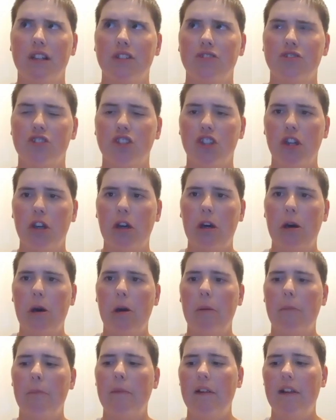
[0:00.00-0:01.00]

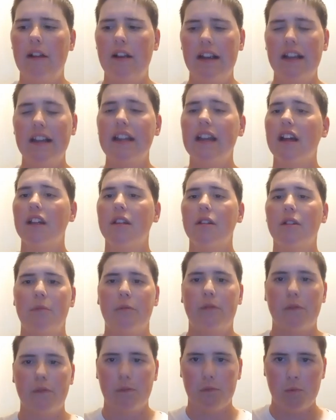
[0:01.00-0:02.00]
soup, any other
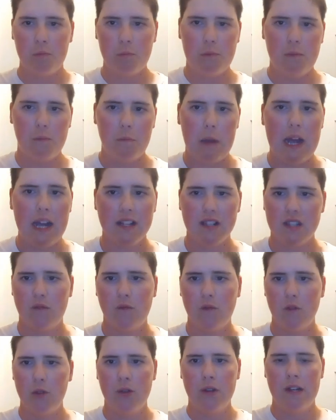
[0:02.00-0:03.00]
pasta
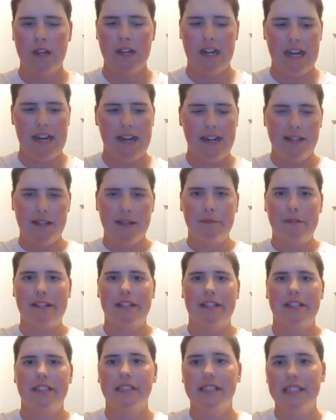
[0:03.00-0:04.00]
food, and that,
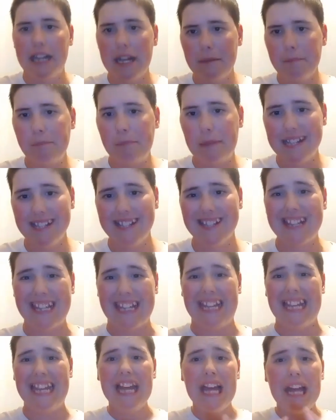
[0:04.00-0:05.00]
because that
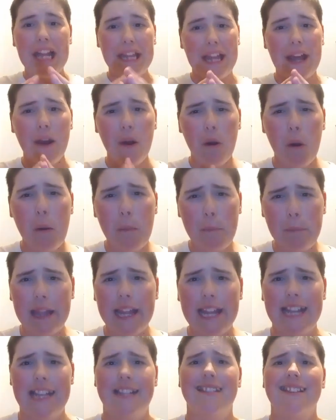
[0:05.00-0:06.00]
basically, that whole
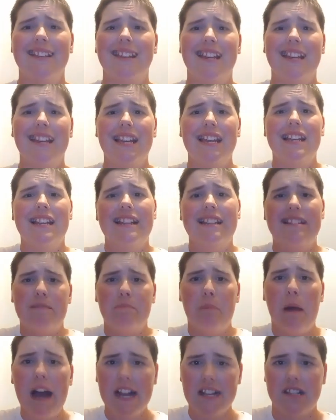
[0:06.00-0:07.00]
place is
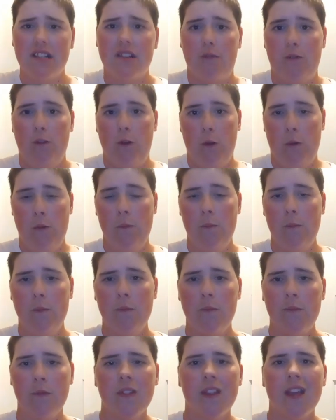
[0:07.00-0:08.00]
pasta food.
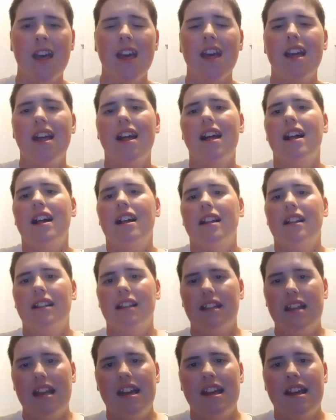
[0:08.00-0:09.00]

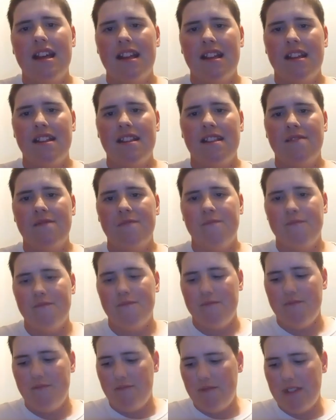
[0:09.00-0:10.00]

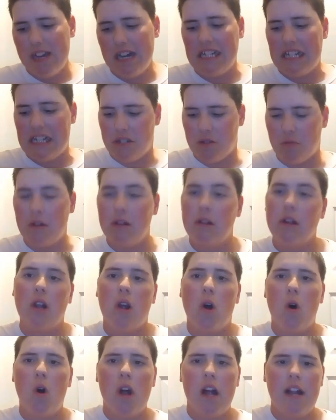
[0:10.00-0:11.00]
And yeah, that's really
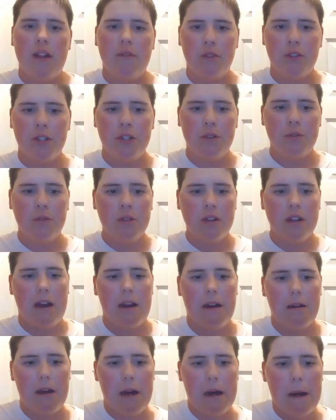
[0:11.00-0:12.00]
all I have for you.
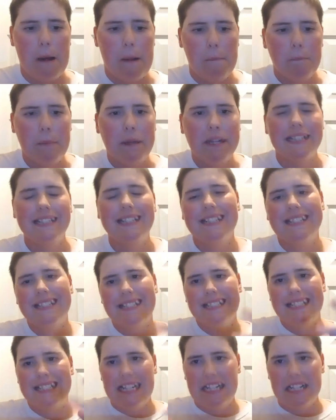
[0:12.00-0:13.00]
But
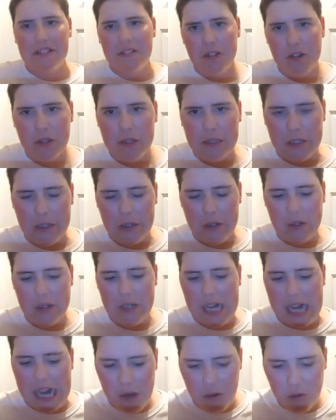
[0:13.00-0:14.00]
as you
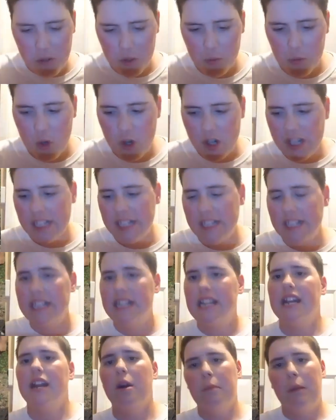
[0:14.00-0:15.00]
know, I was working
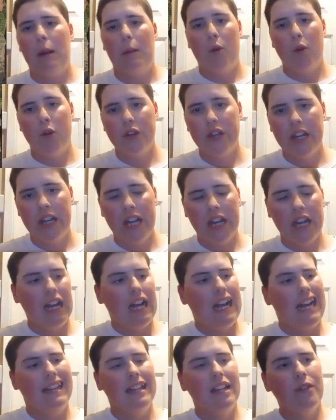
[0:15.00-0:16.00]
today on my birthday.
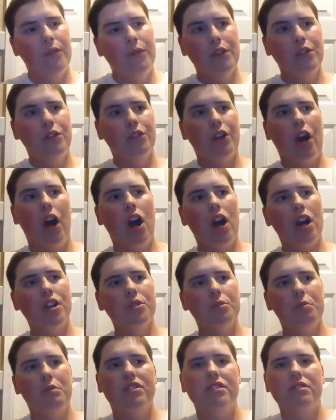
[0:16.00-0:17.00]
I did a few
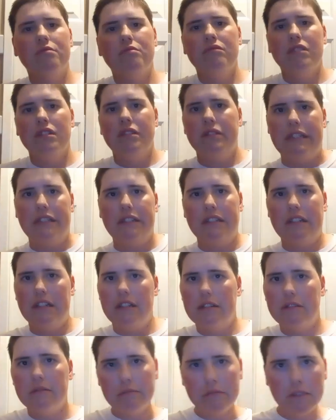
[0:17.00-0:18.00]
yards, which, you
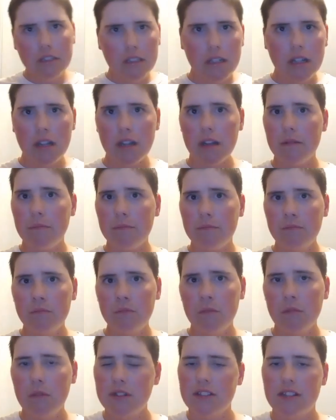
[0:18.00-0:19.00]
know,
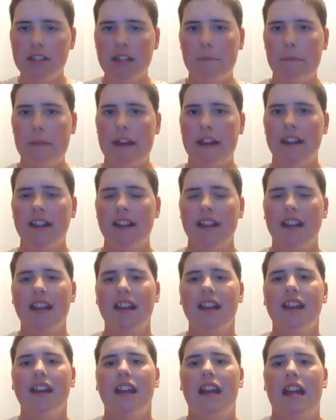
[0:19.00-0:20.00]
wasn't that bad.
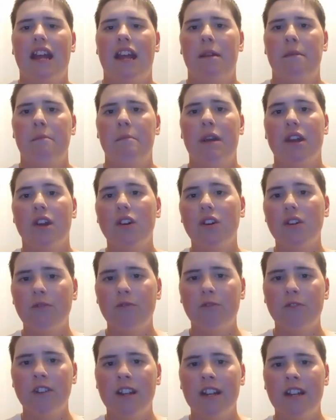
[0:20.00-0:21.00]
And my good
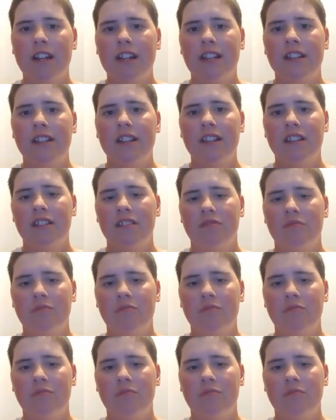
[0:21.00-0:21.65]
friend,